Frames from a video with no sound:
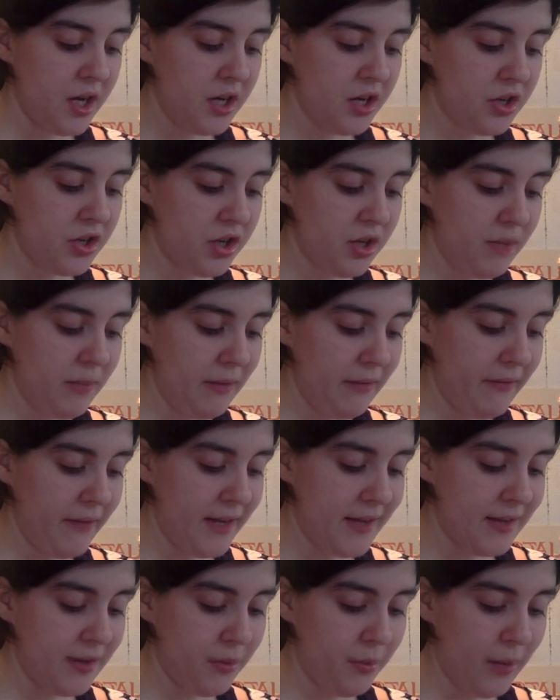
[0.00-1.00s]
to turn my
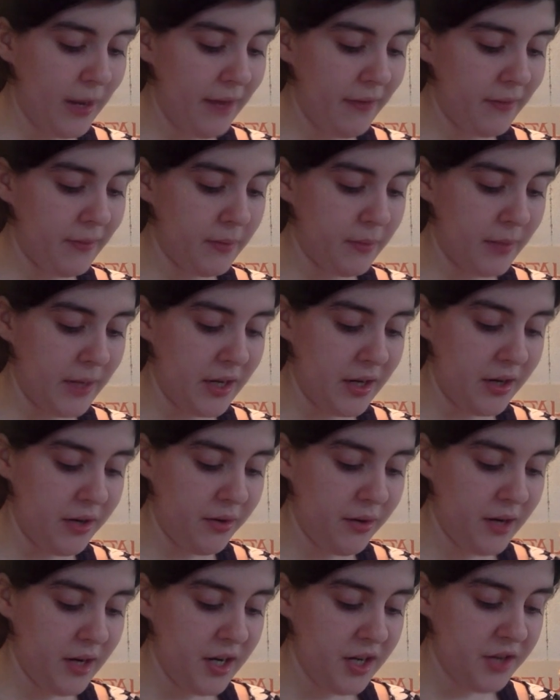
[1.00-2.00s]
face away from the
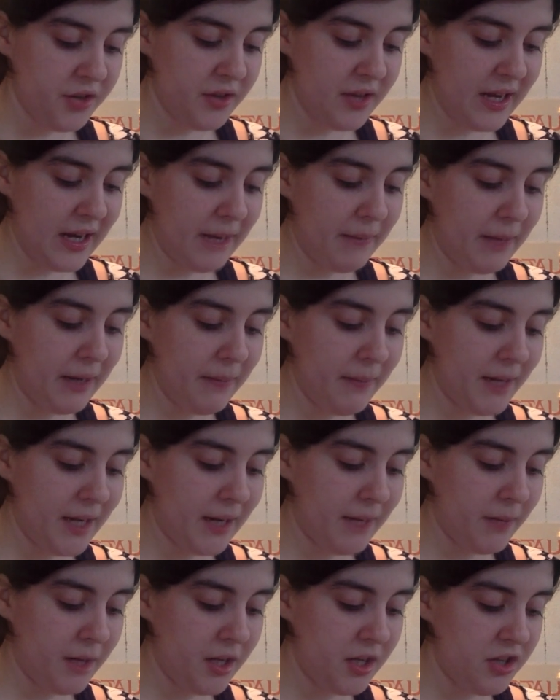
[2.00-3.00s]
window so that I might
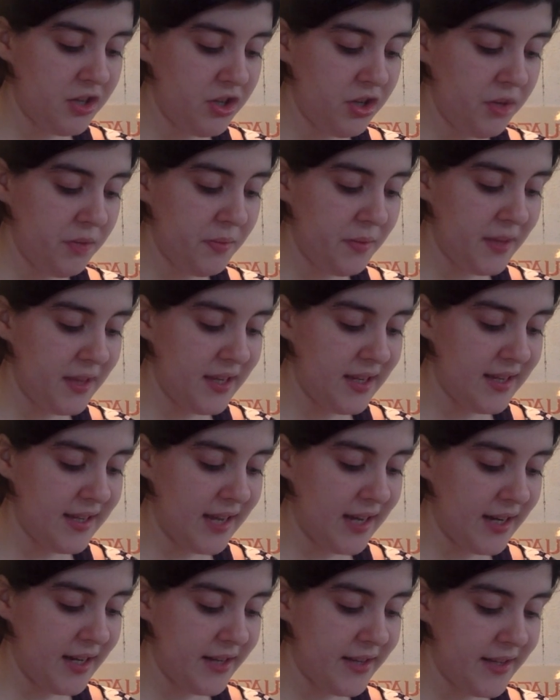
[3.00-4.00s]
become consumed with the
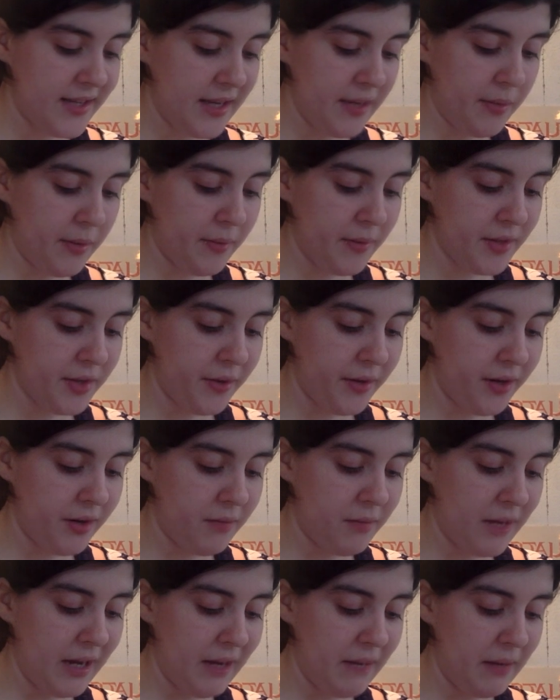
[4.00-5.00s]
desire to see what was going
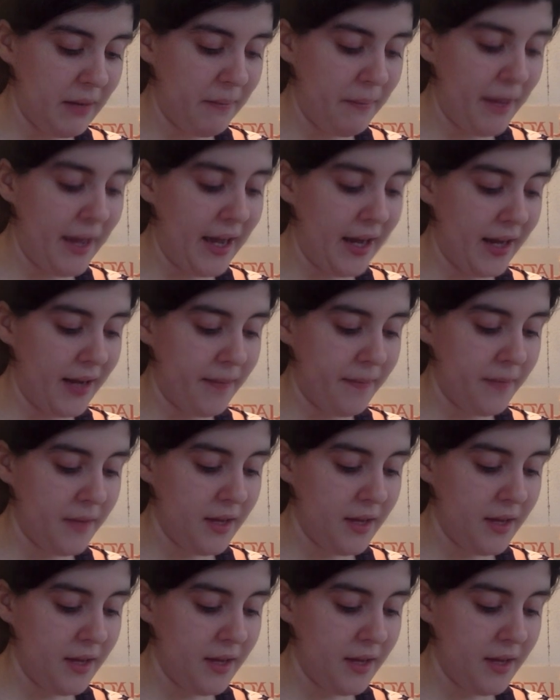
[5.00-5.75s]
on behind my back.